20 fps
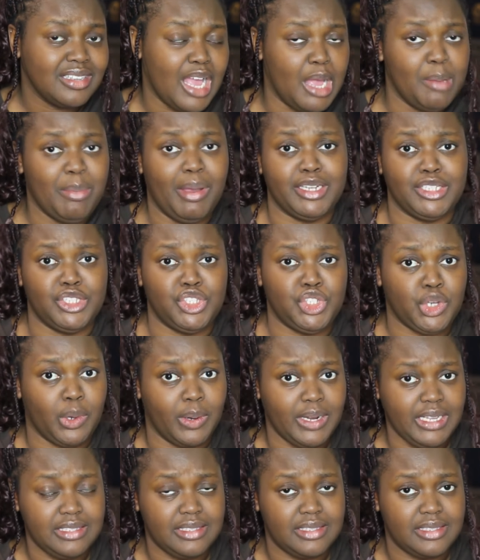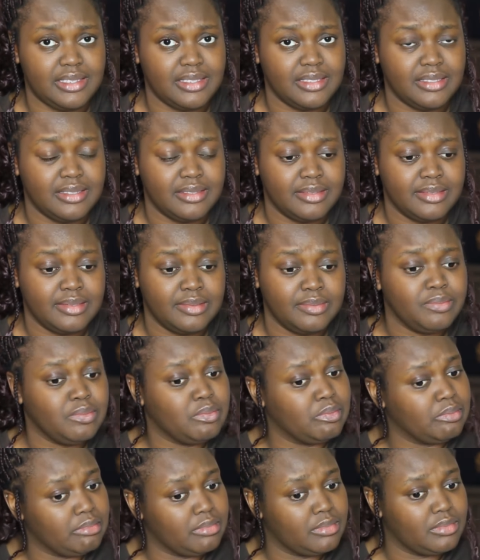about his choice.
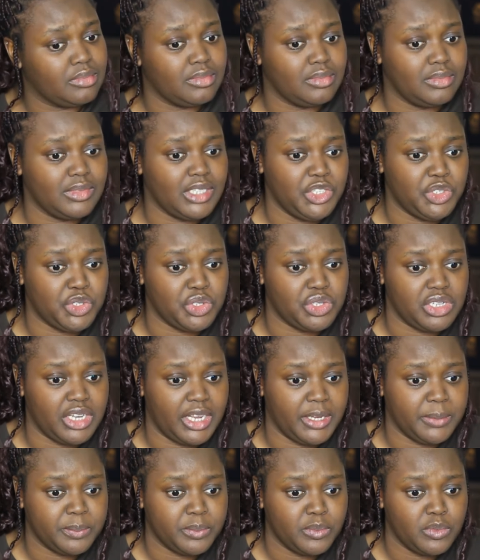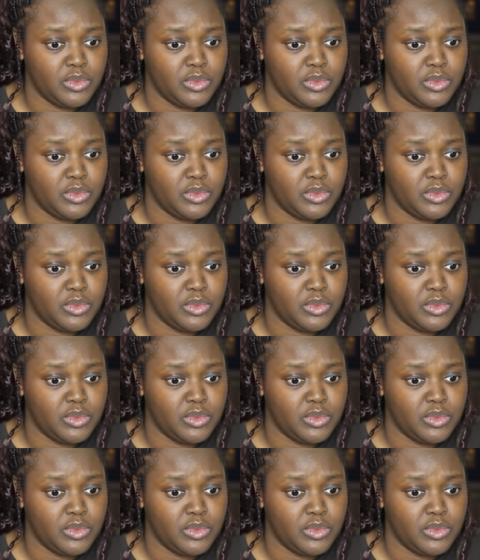Interesting.